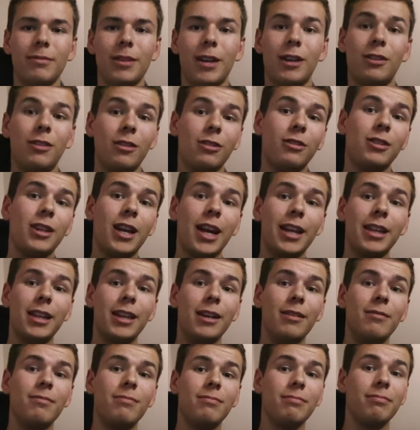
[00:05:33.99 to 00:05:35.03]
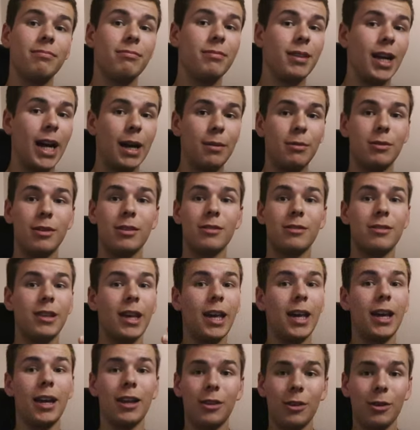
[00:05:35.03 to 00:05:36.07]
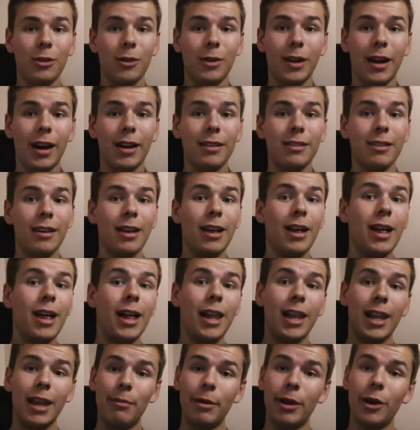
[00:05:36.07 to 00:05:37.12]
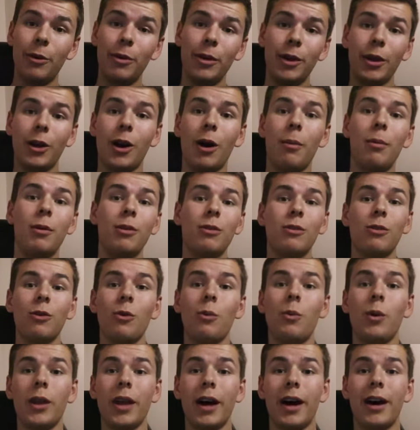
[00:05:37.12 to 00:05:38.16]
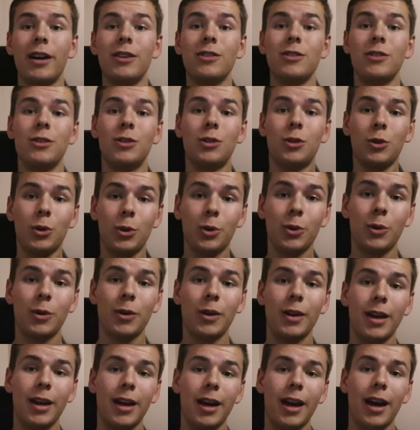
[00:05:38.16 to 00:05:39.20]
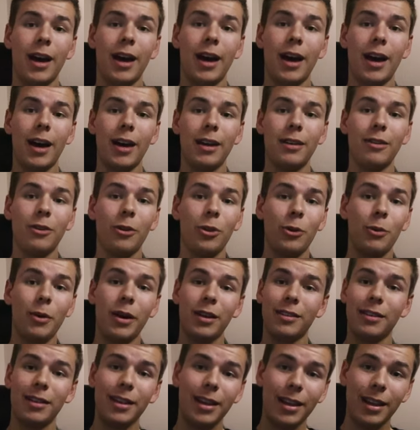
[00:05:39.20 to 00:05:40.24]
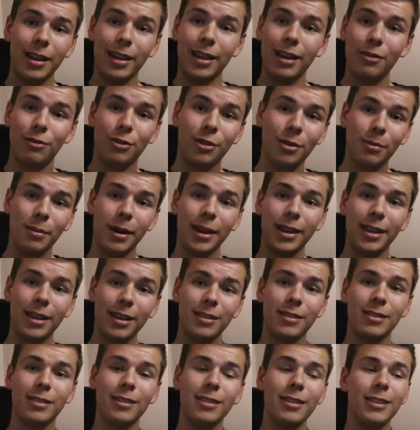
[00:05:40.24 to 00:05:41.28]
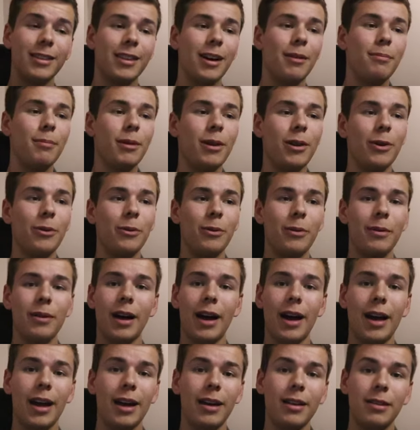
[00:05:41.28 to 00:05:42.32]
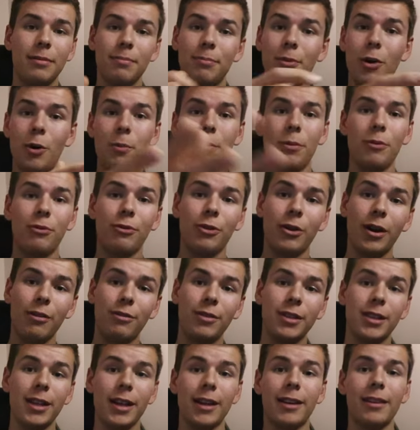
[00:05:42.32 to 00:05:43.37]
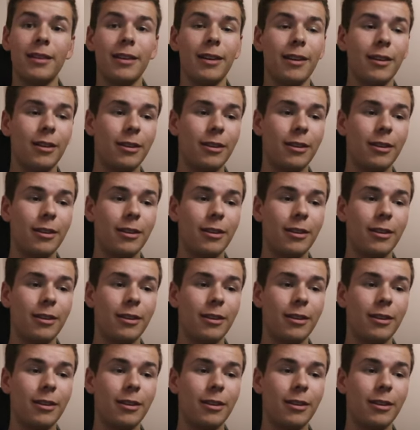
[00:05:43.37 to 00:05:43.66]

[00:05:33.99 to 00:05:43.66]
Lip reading: It's just an idea. I'm just saying it to you guys. Let me know in the comments what I should do. And otherwise, leave some ideas down below. I'm open for everything.